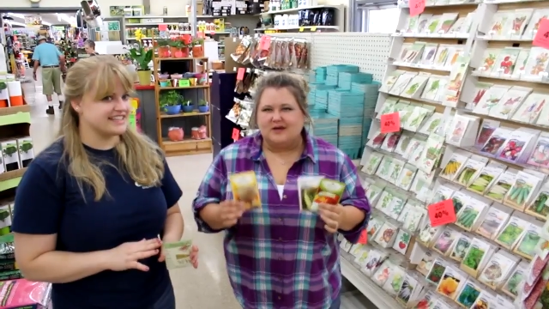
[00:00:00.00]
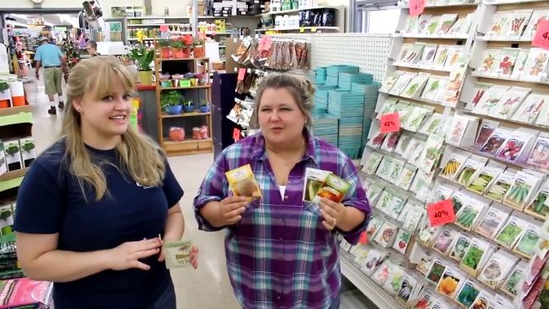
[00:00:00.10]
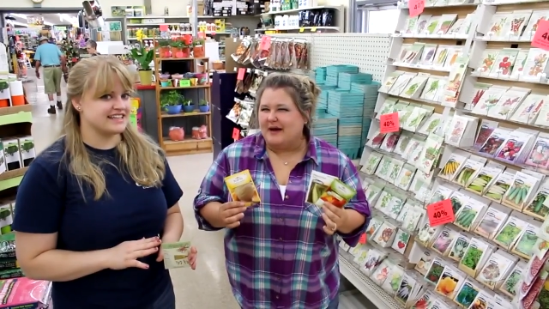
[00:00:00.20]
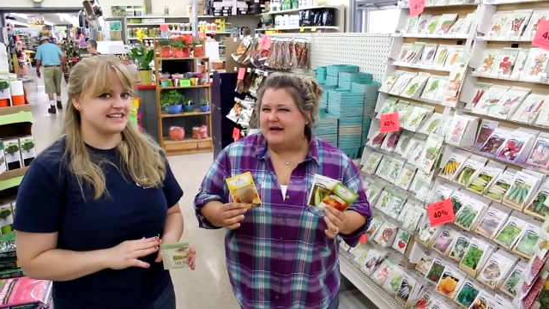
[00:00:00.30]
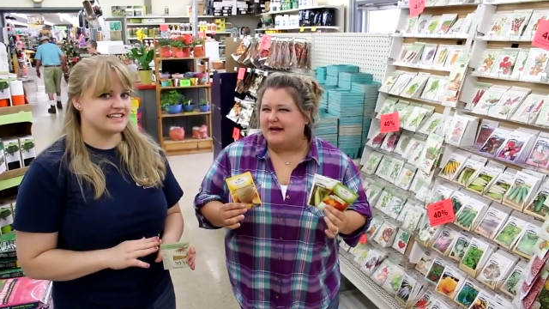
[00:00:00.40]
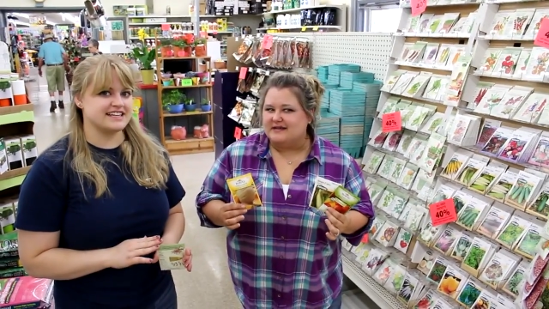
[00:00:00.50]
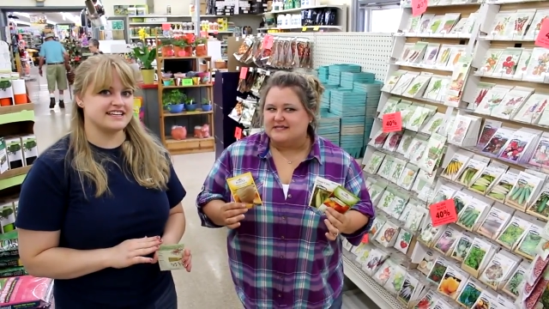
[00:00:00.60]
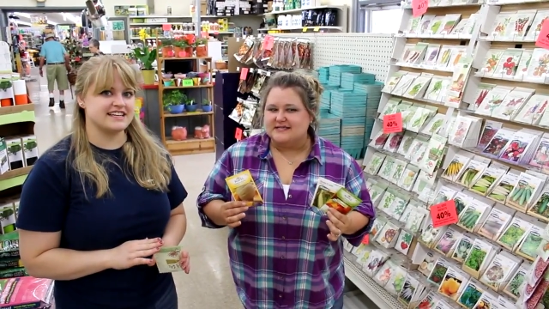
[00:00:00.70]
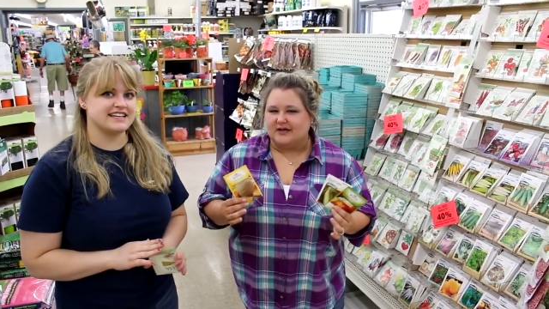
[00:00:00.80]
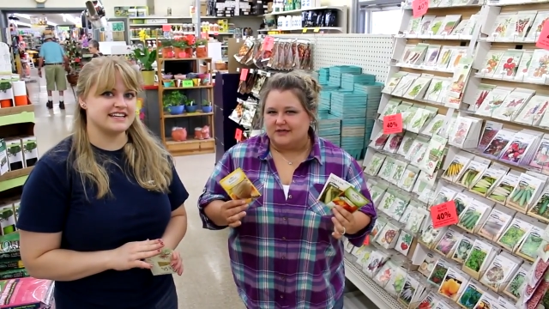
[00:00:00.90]
Speaker 1: You might not
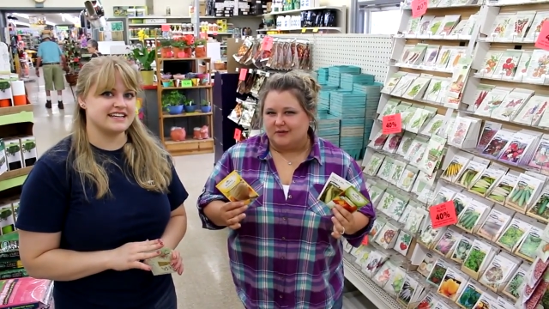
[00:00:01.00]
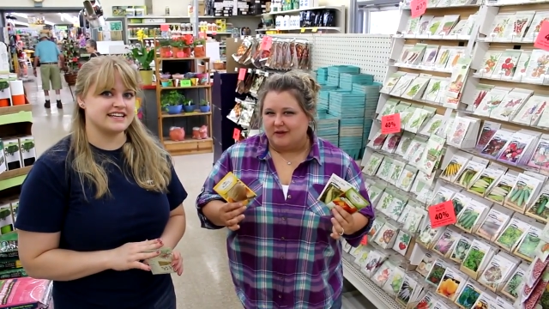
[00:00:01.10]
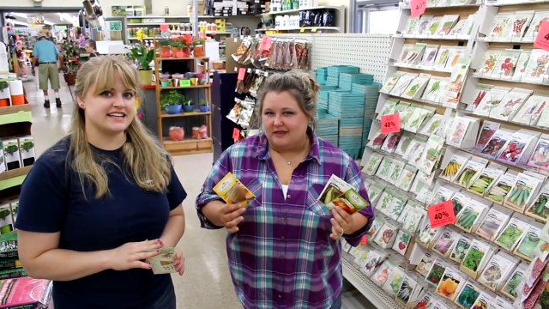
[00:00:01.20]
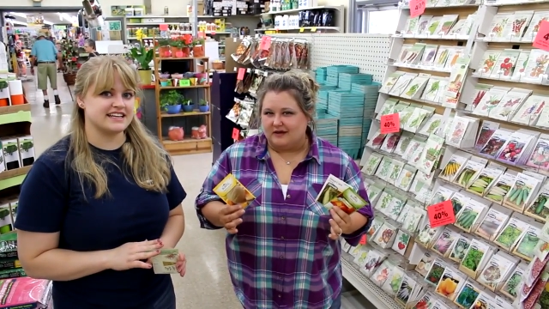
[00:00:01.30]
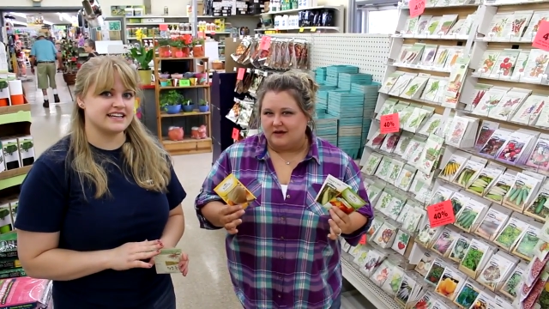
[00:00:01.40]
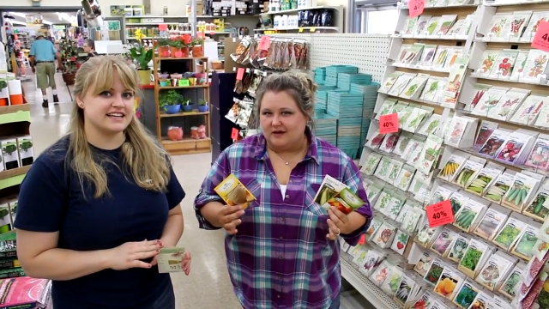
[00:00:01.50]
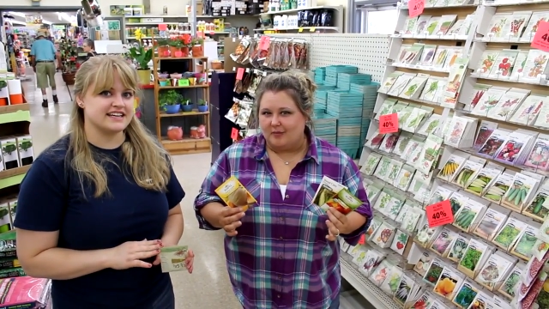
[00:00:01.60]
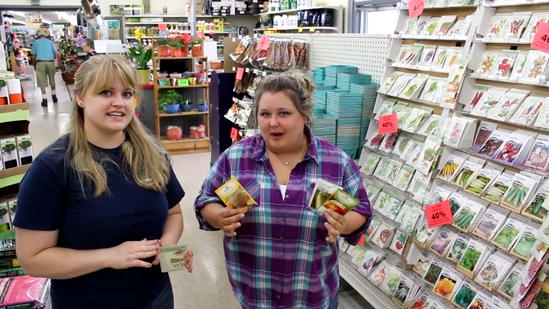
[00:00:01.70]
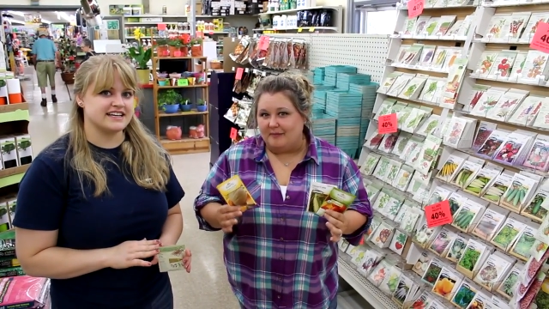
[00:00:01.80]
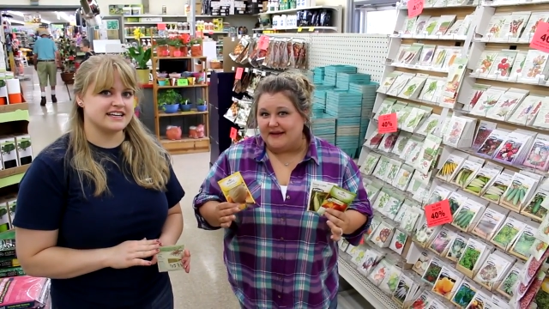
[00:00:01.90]
necessarily be thinking
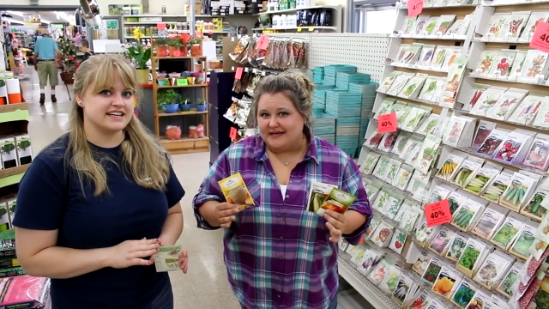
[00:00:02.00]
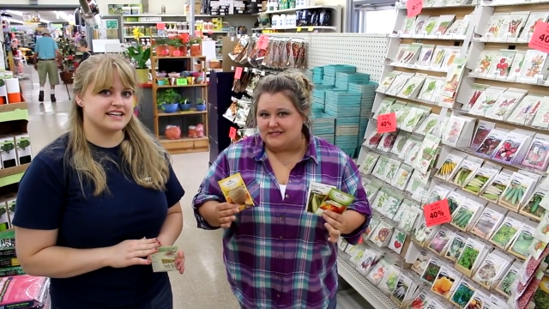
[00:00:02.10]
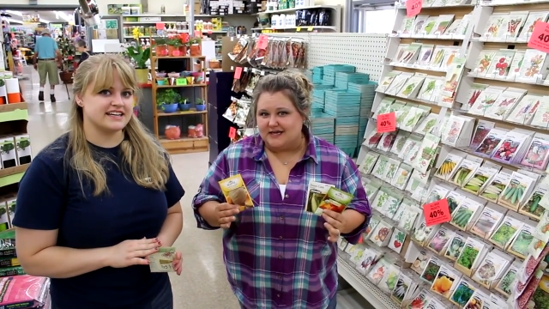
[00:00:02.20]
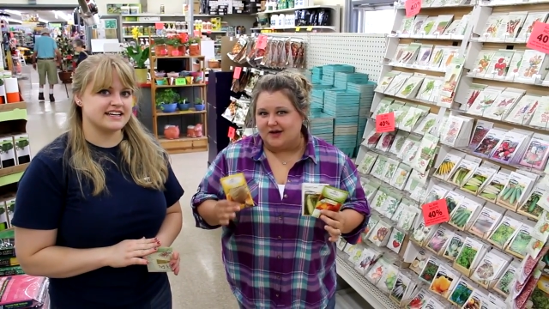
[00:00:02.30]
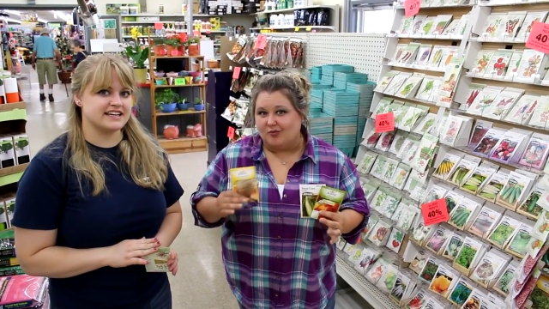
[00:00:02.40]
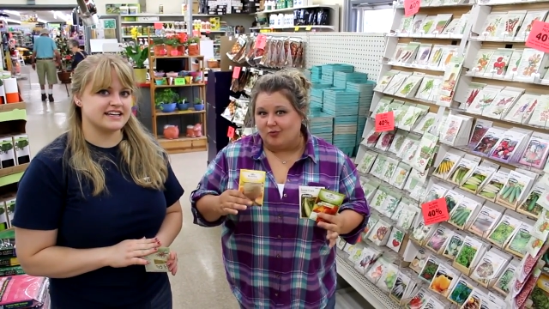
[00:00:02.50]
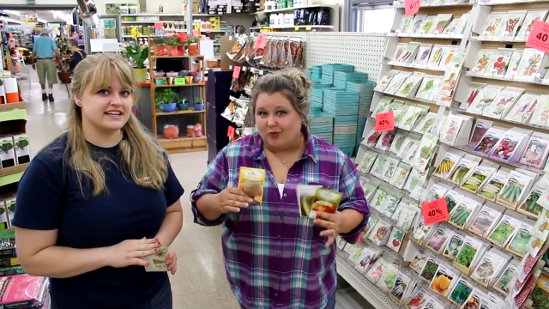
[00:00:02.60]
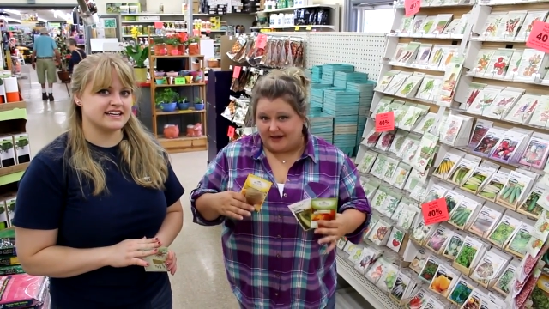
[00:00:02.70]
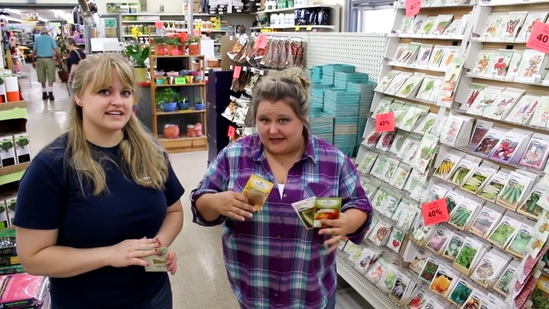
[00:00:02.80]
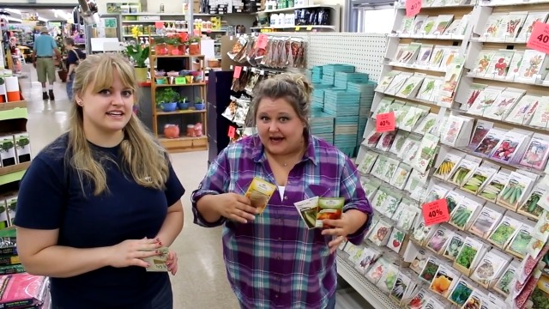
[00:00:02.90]
about planting
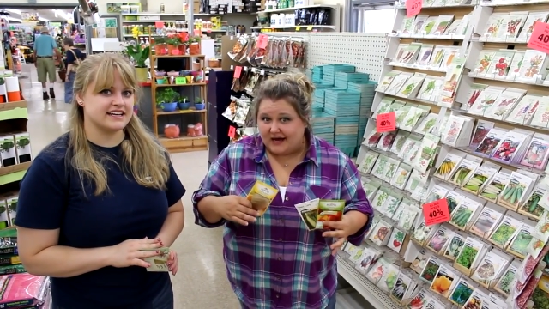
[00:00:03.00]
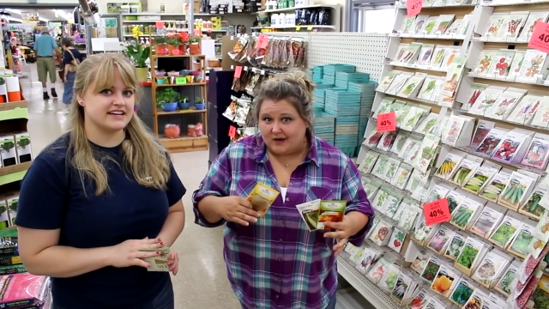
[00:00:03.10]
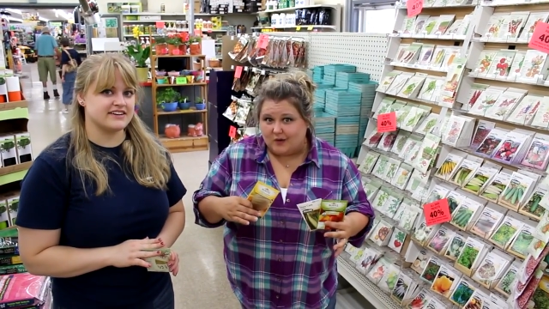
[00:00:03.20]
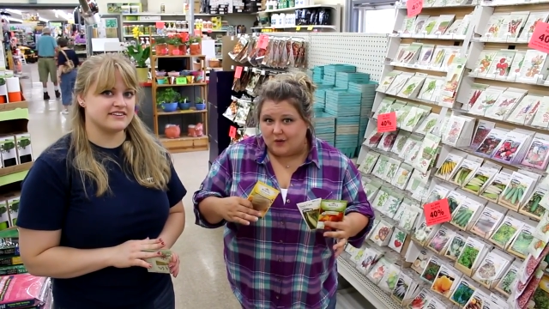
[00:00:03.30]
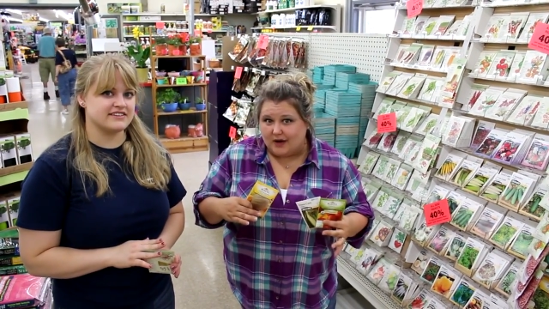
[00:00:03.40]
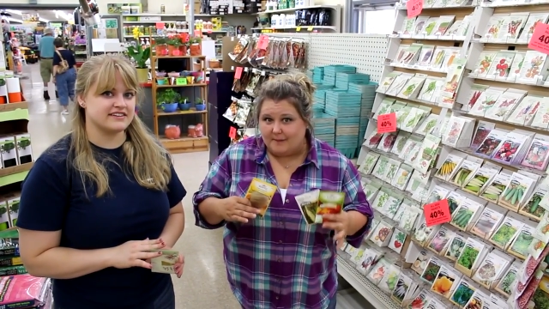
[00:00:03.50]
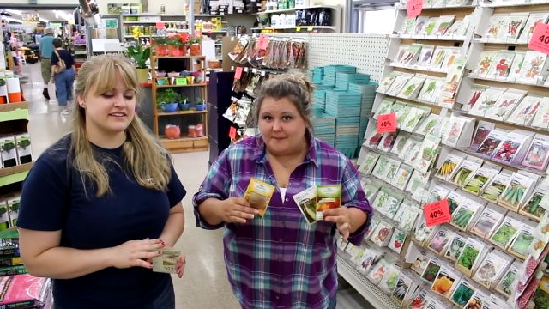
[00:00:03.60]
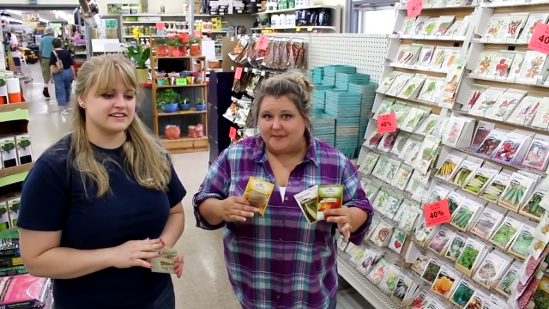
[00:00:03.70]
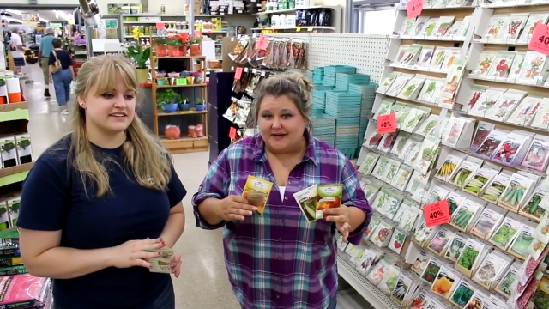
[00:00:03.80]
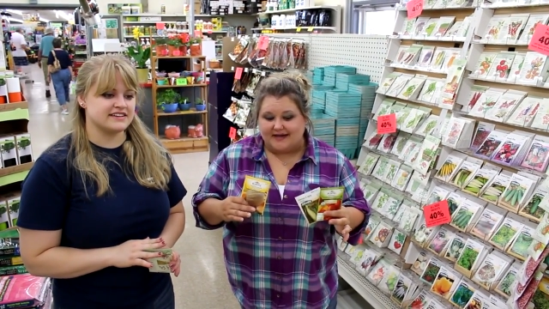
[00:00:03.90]
right now,
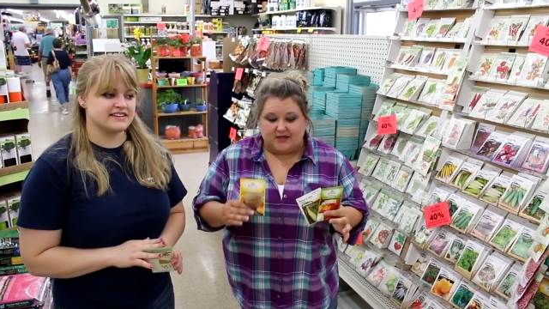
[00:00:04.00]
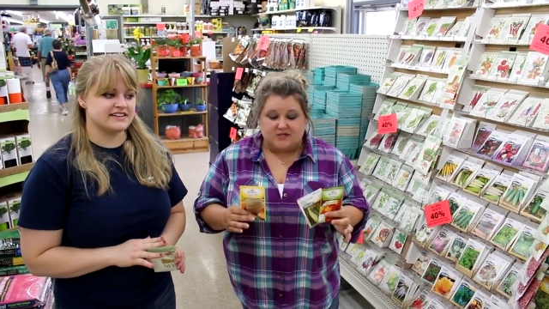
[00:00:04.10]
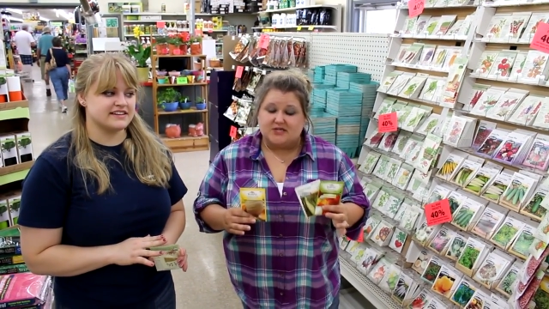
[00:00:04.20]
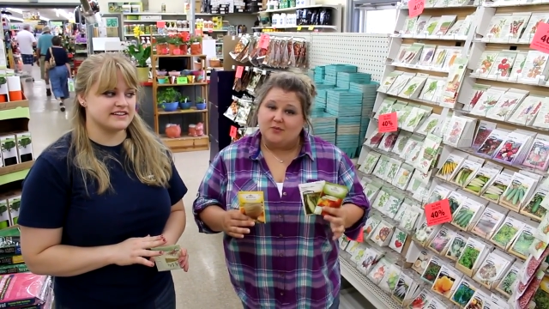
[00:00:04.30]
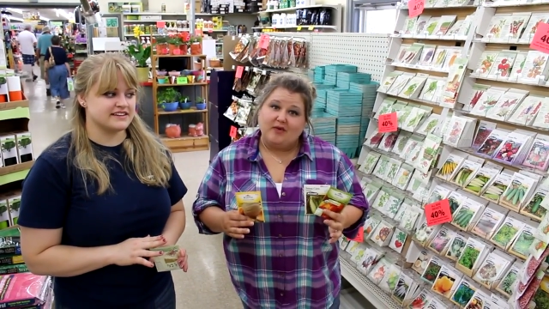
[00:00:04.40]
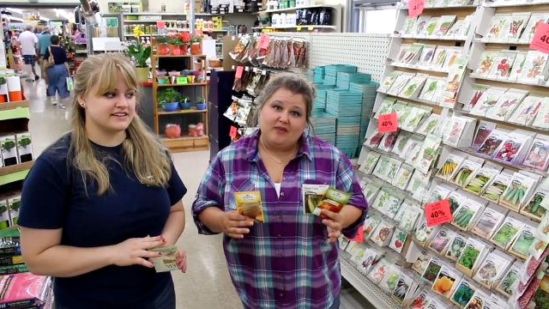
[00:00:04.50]
but you should be